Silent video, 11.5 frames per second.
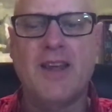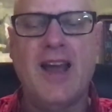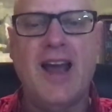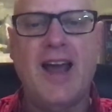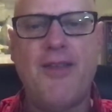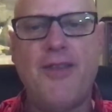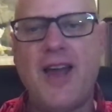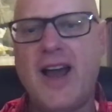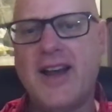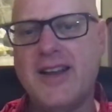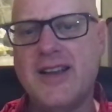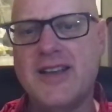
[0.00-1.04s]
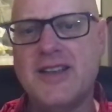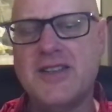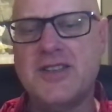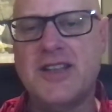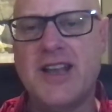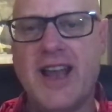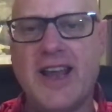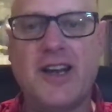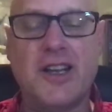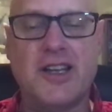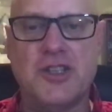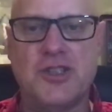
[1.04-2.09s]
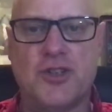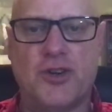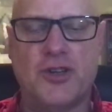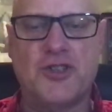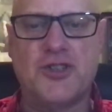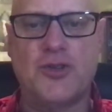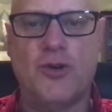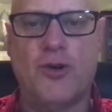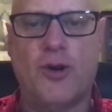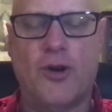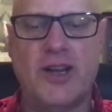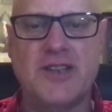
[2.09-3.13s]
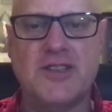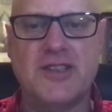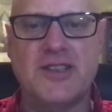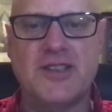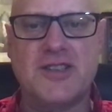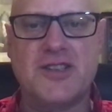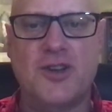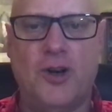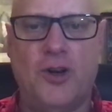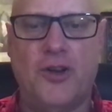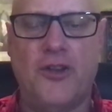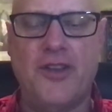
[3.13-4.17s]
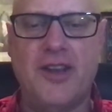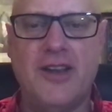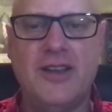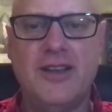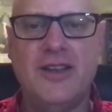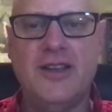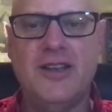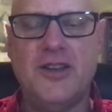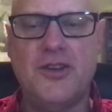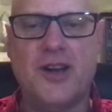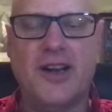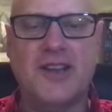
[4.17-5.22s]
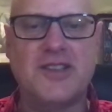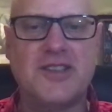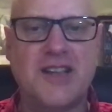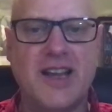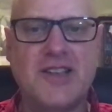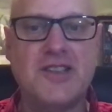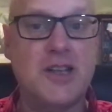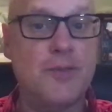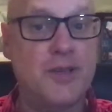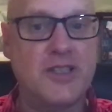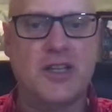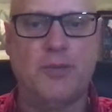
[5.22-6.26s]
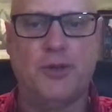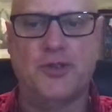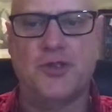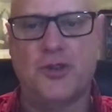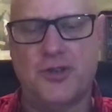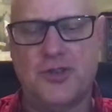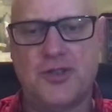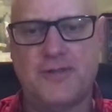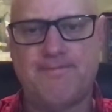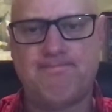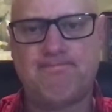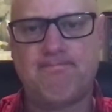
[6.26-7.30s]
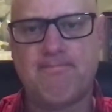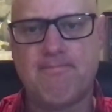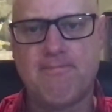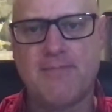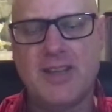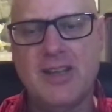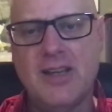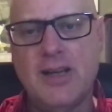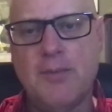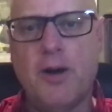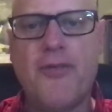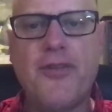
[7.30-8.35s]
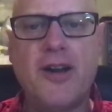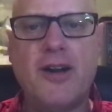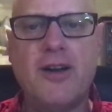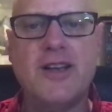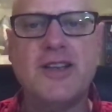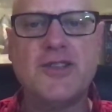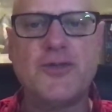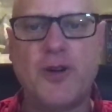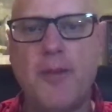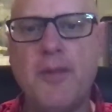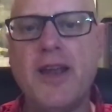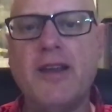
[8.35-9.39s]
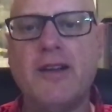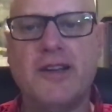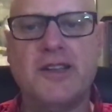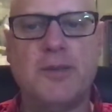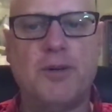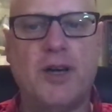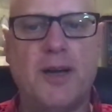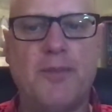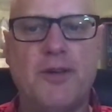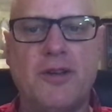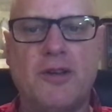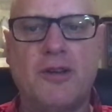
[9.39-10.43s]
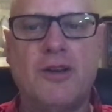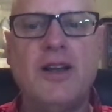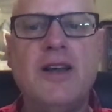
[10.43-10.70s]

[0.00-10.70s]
and that is the Anglican Church, or as it is called in the United States, the Episcopal Church. But there is from England a popular